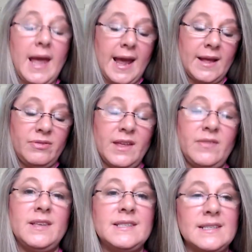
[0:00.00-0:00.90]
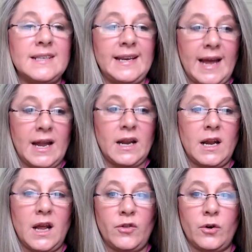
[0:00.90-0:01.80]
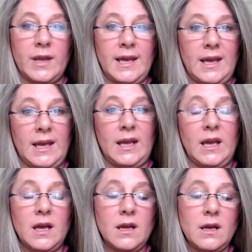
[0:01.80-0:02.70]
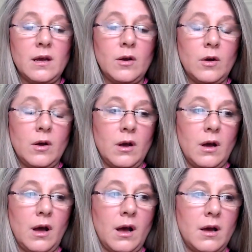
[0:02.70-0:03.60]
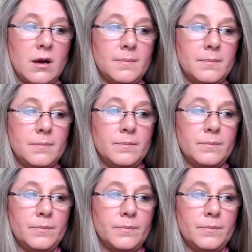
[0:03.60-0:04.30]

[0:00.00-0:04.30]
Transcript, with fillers: And then this is again another key um,